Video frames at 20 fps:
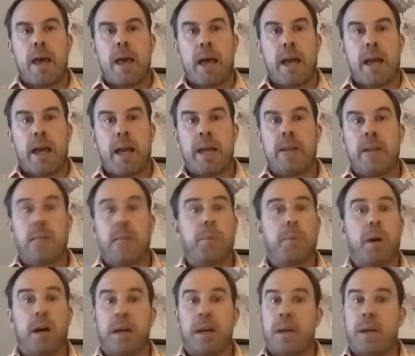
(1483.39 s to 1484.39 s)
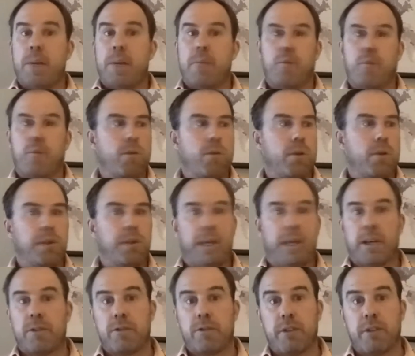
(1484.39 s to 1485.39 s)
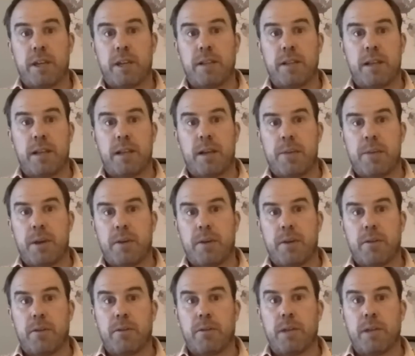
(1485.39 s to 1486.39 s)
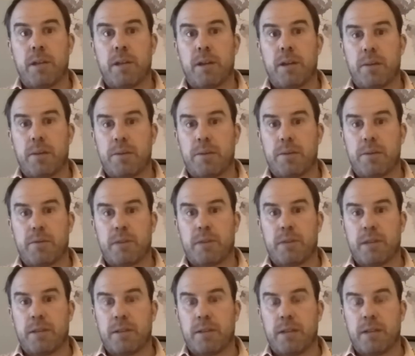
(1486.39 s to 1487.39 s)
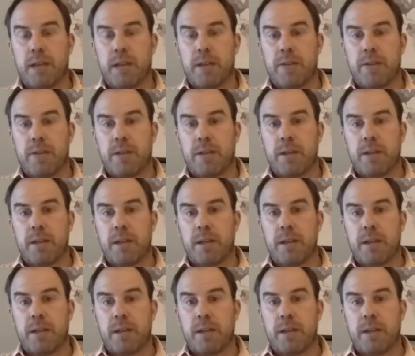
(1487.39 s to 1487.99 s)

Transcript: And I hit the putt, and it broke like crazy, about three cups right to left.